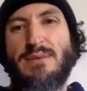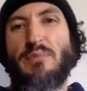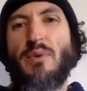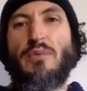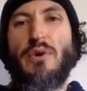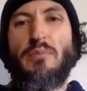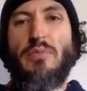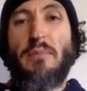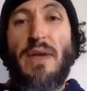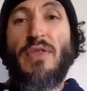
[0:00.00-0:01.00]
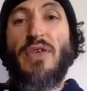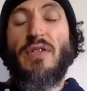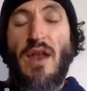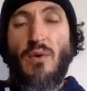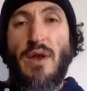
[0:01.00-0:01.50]
But the main thing
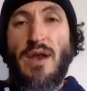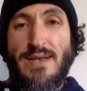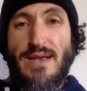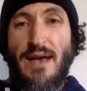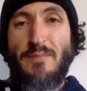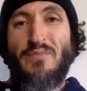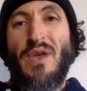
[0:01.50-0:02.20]
that I wanted to say